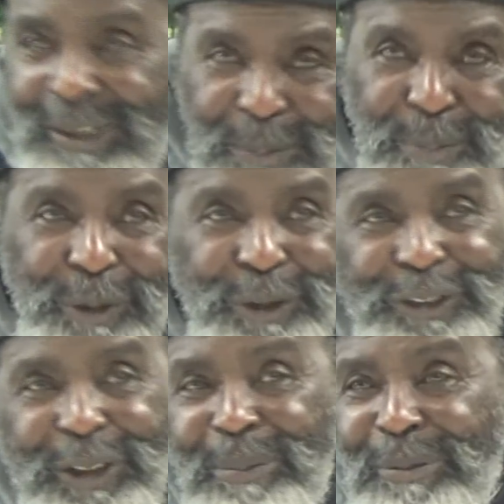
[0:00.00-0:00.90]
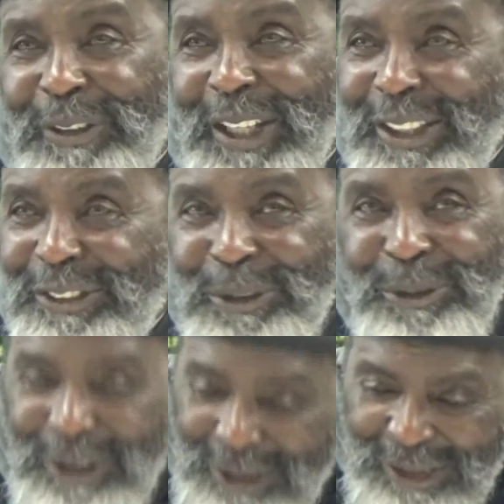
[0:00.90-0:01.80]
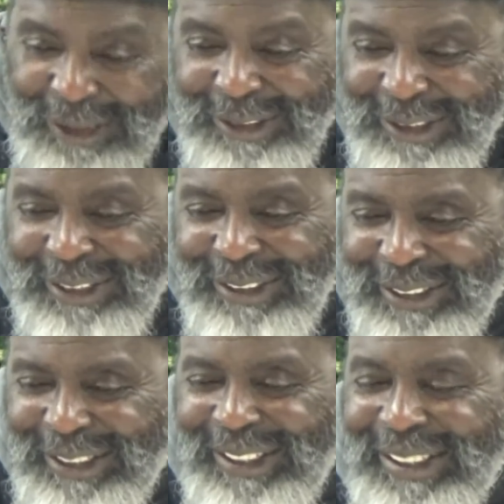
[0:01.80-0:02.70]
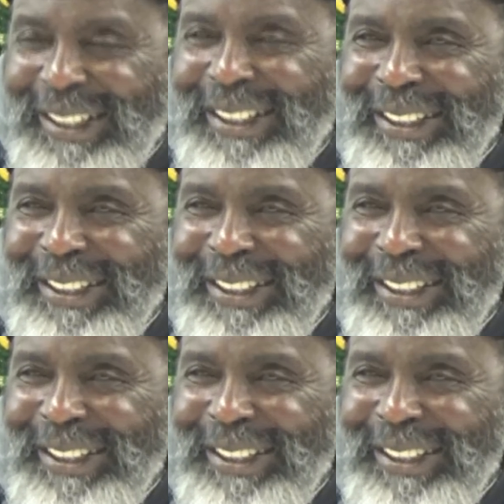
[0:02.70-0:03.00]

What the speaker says: pull something fast on Allah, then